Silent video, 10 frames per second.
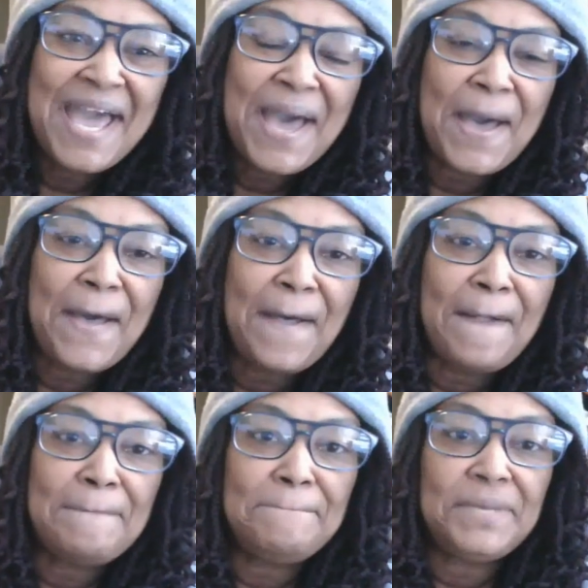
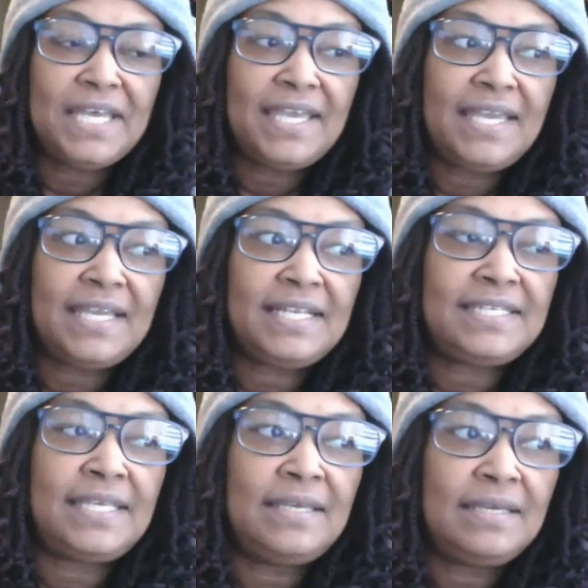um,
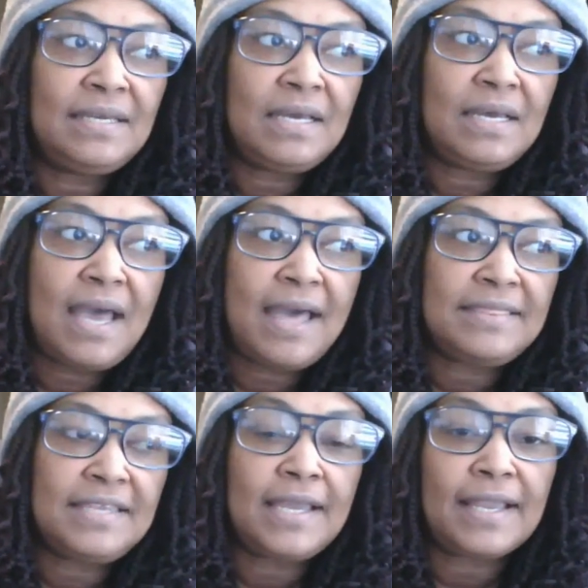but I
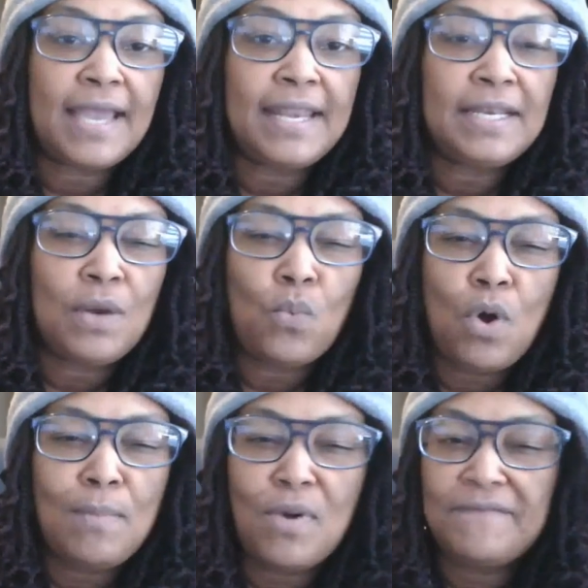think I got it at
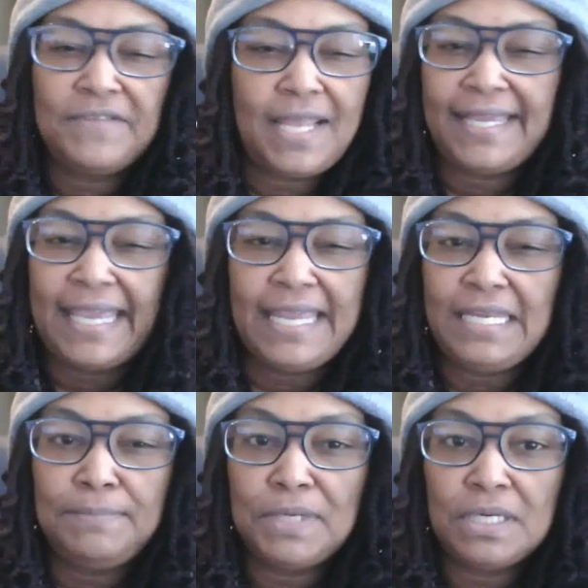Walmart for like
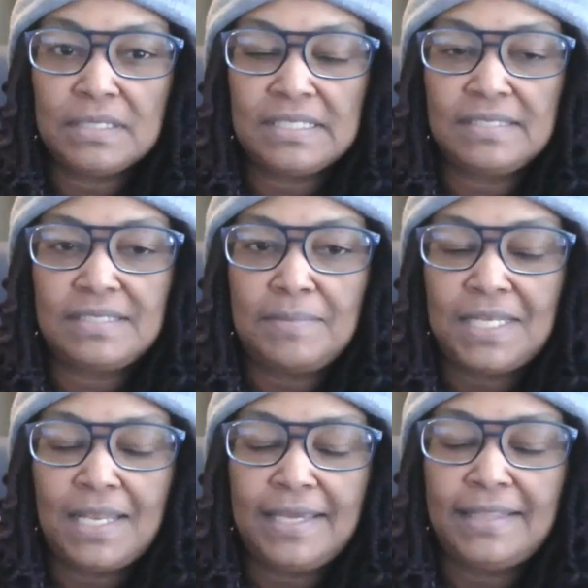80 bucks,
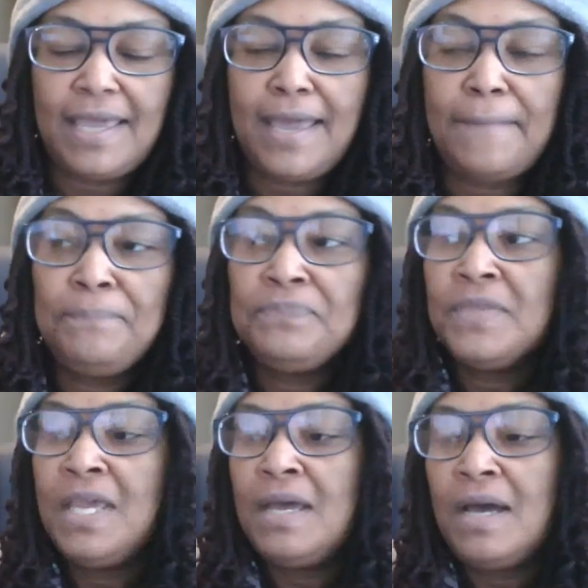something like that.
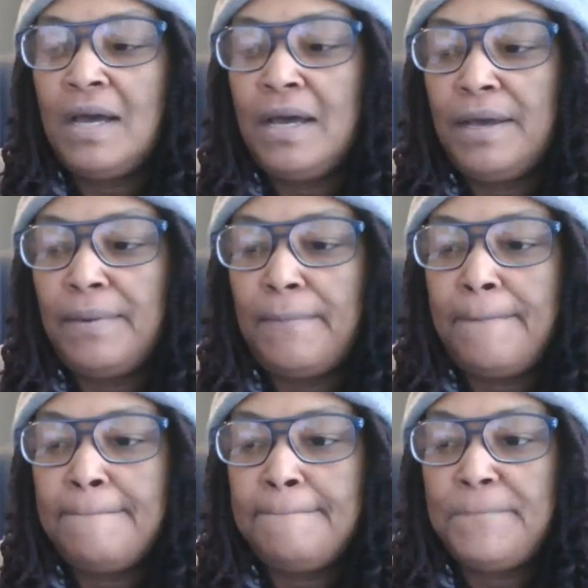
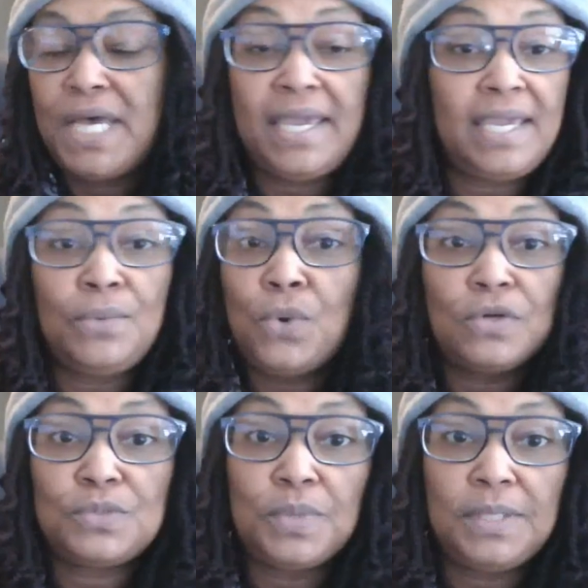Um, but it
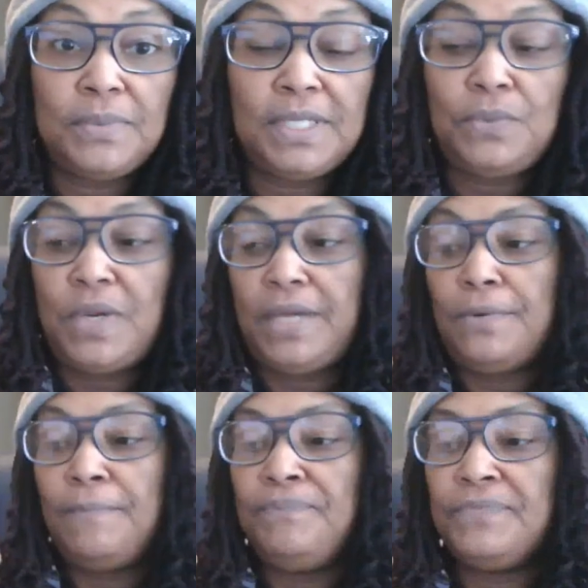works really, really
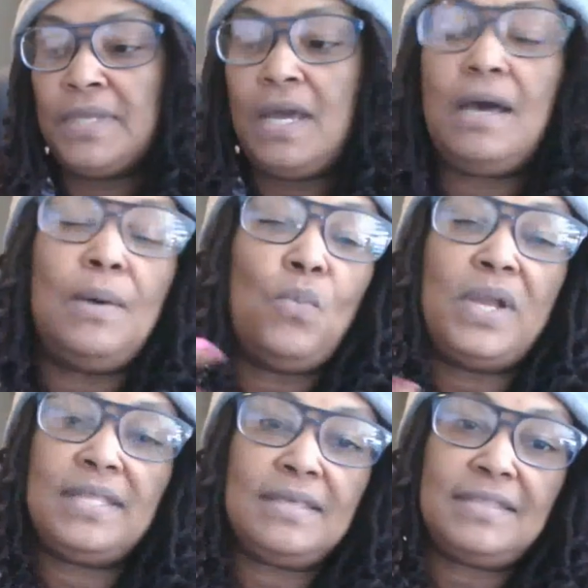well. Um,
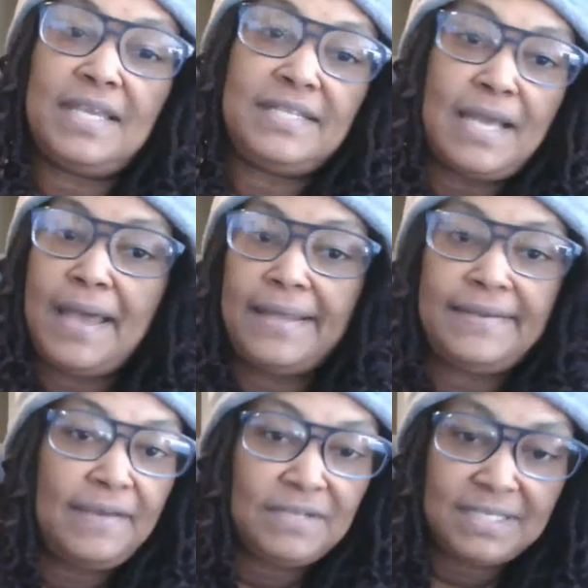one of the things I
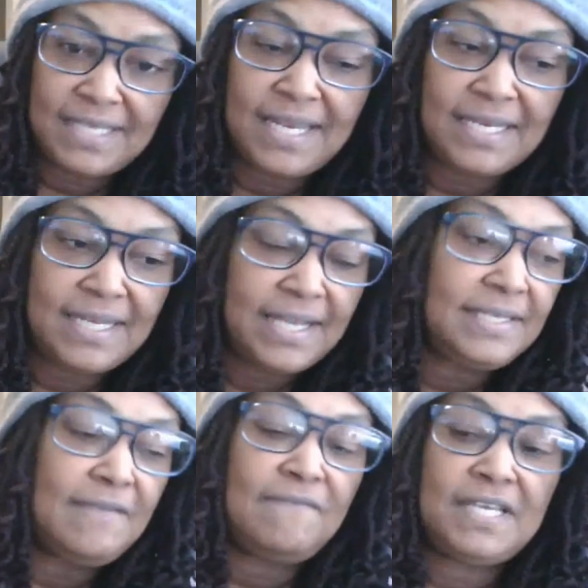have decided not
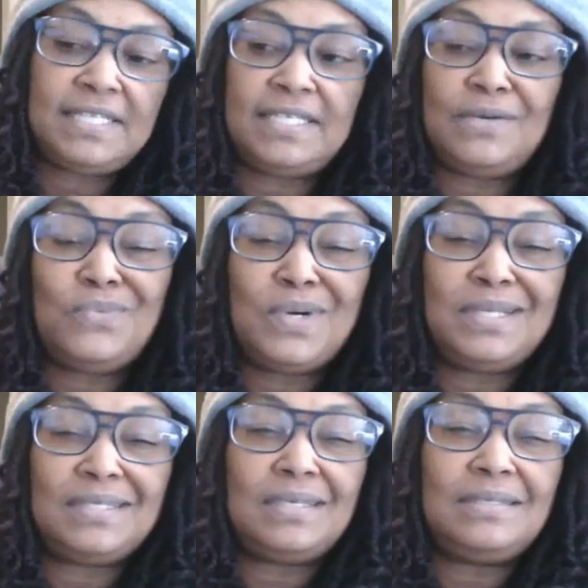to invest in
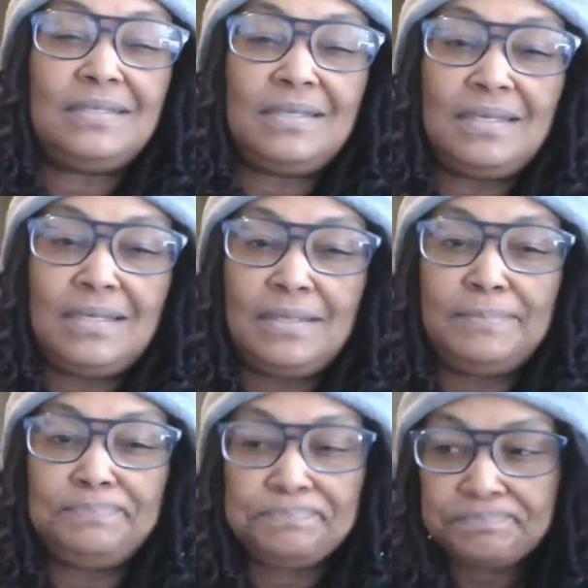was a
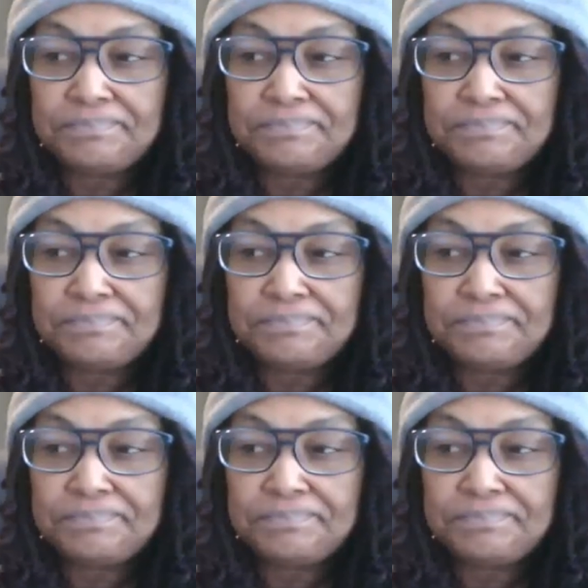um,